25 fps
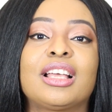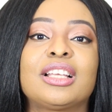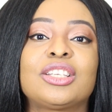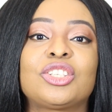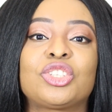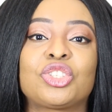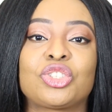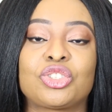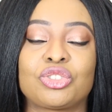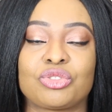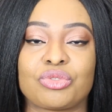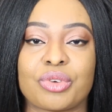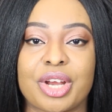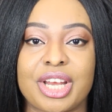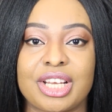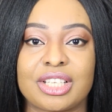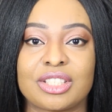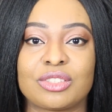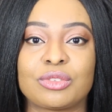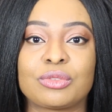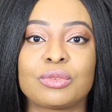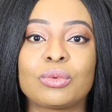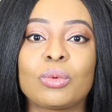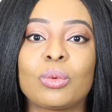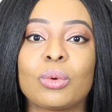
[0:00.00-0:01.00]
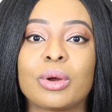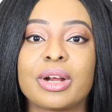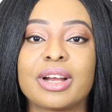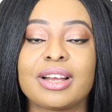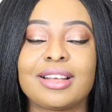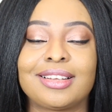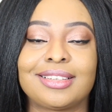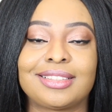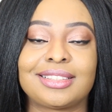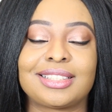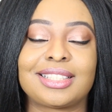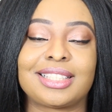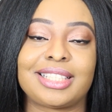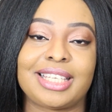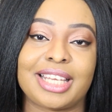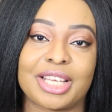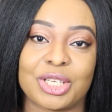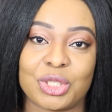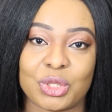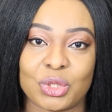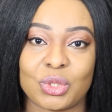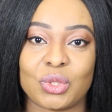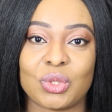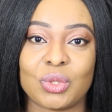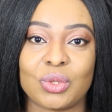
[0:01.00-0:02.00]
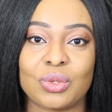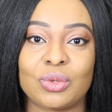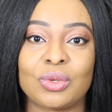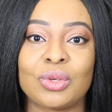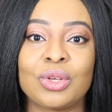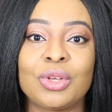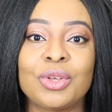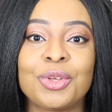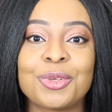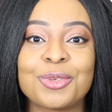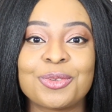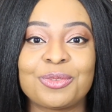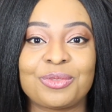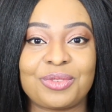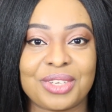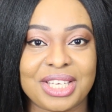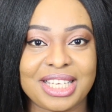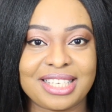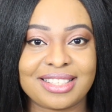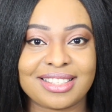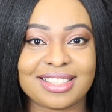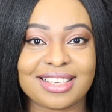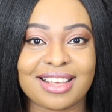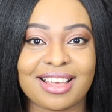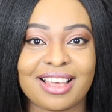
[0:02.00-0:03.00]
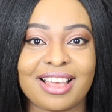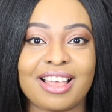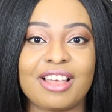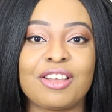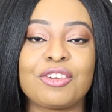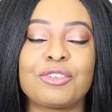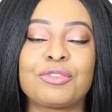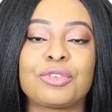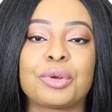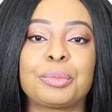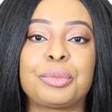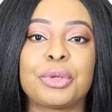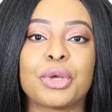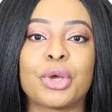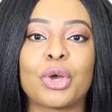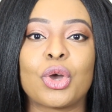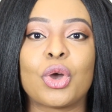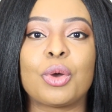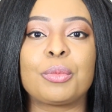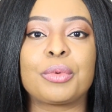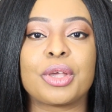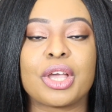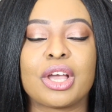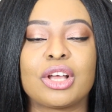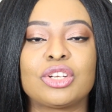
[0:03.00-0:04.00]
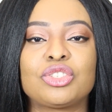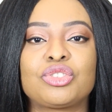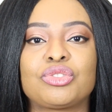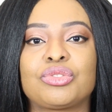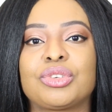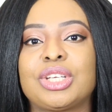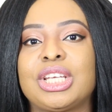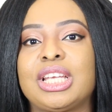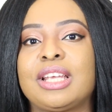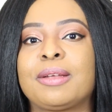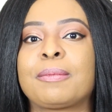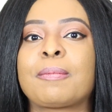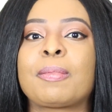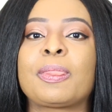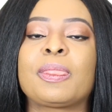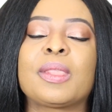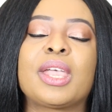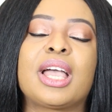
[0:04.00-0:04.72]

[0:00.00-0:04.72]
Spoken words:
straight for a tier 2 visa from your home country.